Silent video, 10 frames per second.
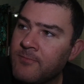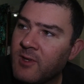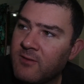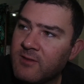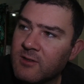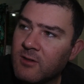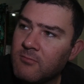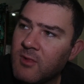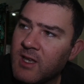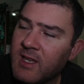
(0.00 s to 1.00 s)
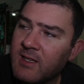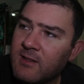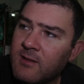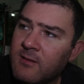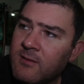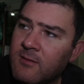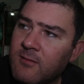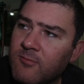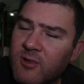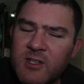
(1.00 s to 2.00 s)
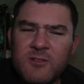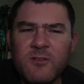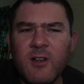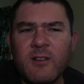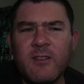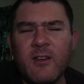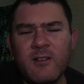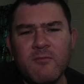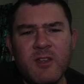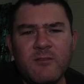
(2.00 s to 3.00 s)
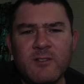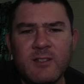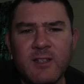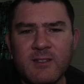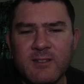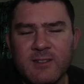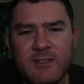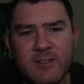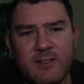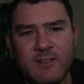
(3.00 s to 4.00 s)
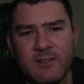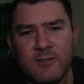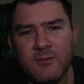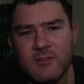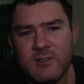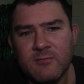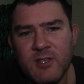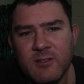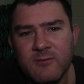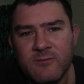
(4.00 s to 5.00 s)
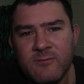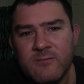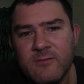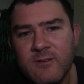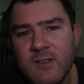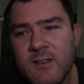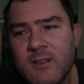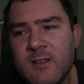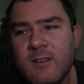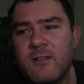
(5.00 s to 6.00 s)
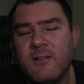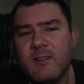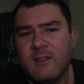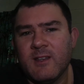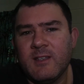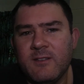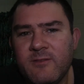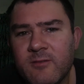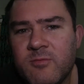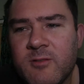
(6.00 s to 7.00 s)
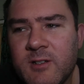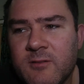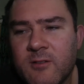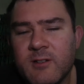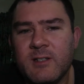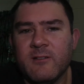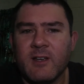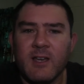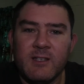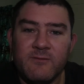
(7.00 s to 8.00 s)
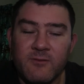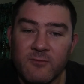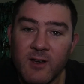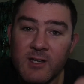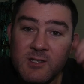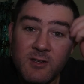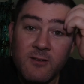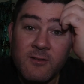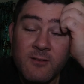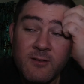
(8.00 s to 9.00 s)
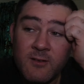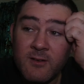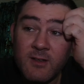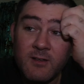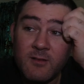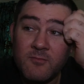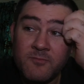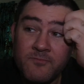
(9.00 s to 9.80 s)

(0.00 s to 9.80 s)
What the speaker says: Off the top of my head, pretty sure the only manual that does list it is the Nosler manual. I think they give you a pretty good idea of case fill ratio. But